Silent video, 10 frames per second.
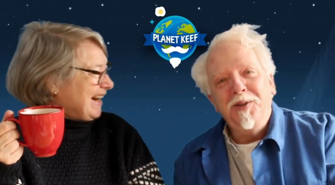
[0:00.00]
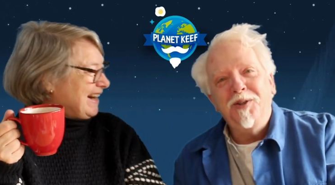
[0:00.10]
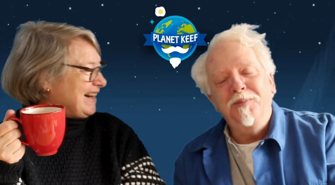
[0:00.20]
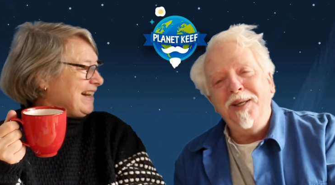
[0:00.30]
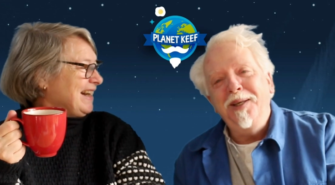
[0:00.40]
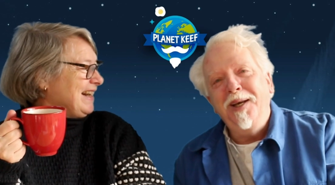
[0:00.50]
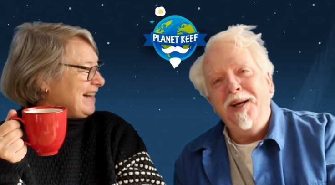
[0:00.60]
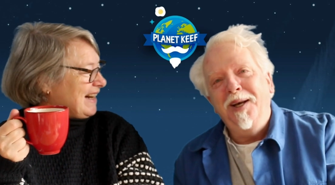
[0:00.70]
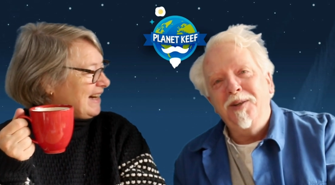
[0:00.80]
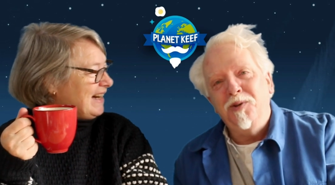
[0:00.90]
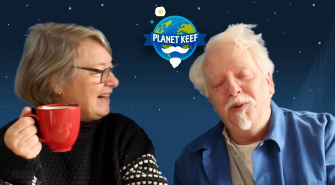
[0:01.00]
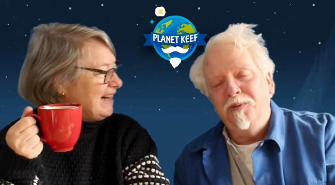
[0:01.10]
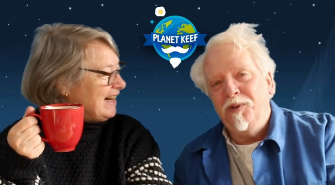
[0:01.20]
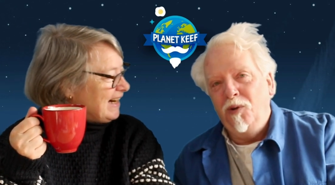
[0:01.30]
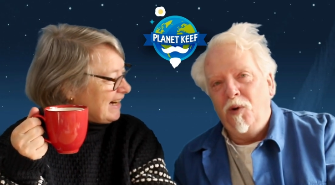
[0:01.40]
Speaker 1: to be
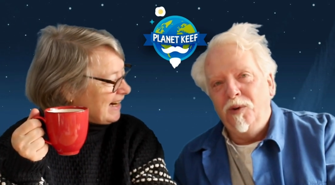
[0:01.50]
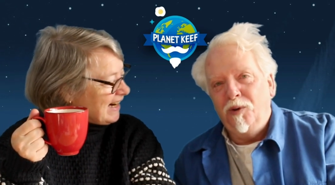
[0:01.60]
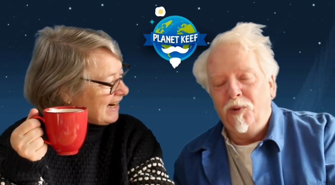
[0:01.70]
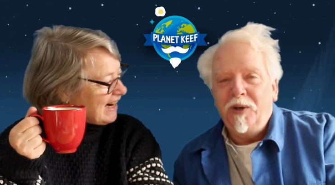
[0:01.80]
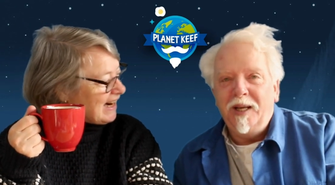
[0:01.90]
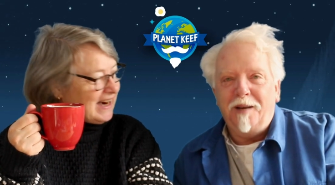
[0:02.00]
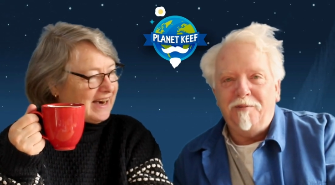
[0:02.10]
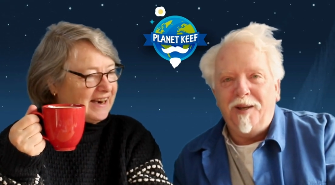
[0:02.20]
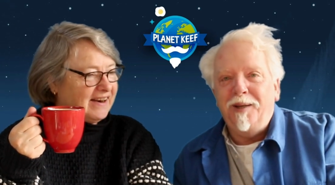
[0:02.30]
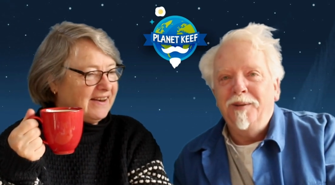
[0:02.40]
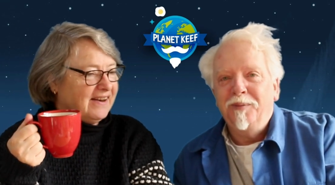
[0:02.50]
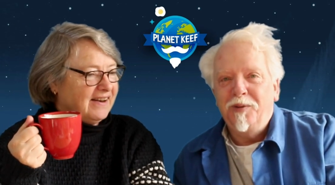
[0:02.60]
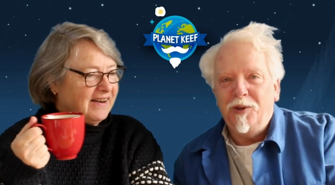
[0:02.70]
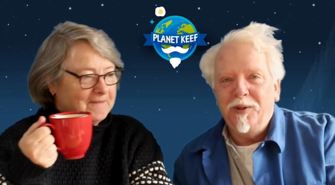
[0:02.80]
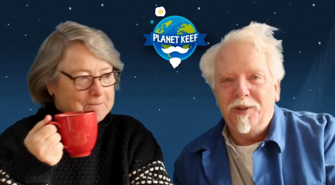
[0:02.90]
sort of ordinary cafe
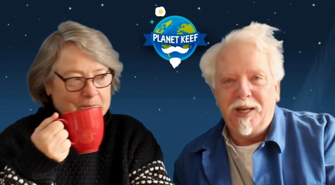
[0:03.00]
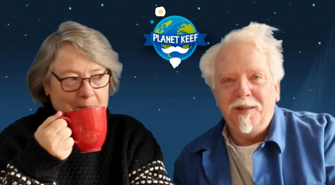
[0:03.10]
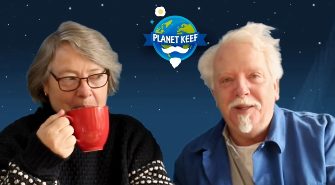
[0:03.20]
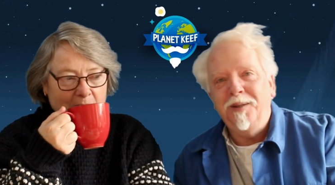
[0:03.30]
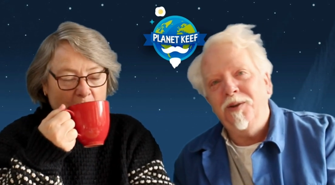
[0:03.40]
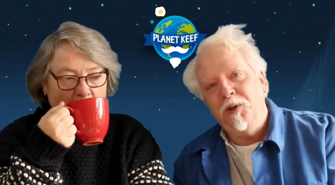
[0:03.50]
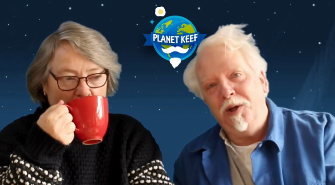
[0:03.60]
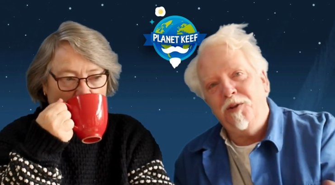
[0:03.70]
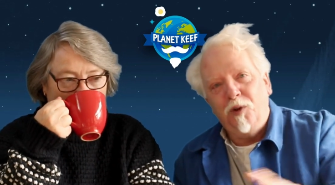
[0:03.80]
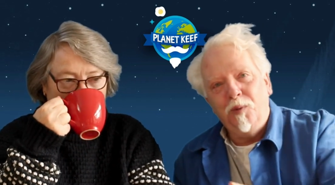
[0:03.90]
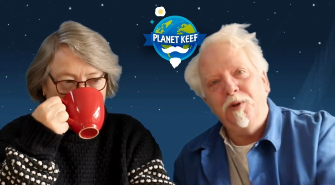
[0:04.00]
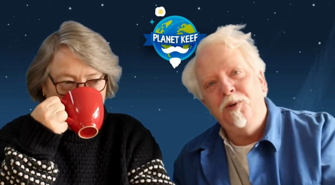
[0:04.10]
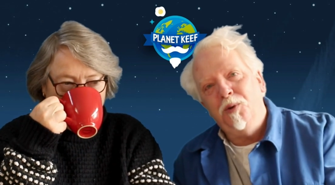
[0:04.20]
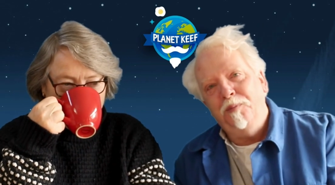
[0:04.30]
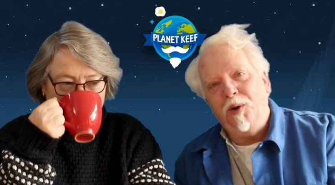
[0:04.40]
during the day and then
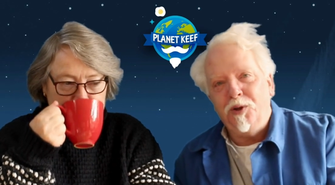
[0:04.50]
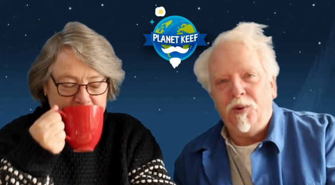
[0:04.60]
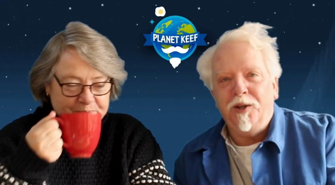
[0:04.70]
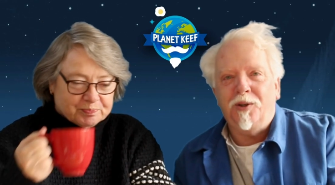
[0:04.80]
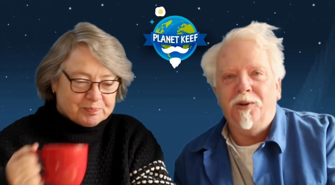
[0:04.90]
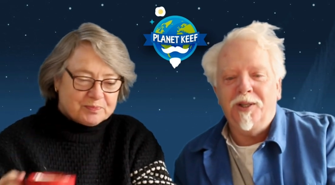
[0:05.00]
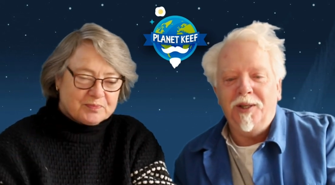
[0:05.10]
transformed into a posh restaurant